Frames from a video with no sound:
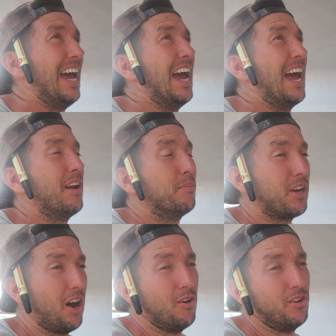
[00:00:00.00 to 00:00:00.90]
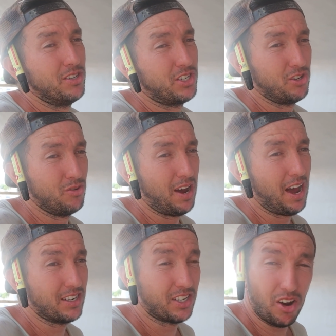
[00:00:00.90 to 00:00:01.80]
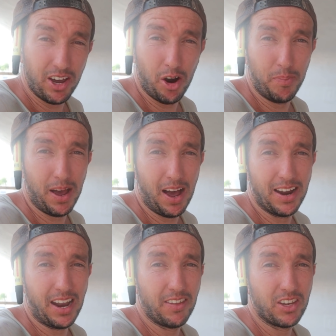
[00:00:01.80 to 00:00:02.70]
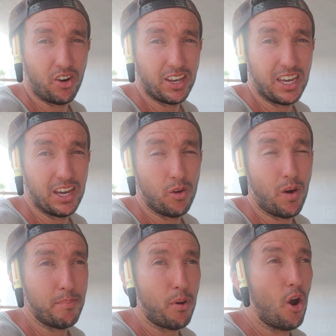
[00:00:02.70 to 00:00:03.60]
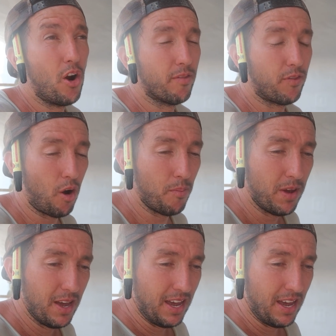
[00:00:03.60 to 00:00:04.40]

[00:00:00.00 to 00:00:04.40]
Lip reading: and I'm going to go help out another yachty here who I borrowed it from.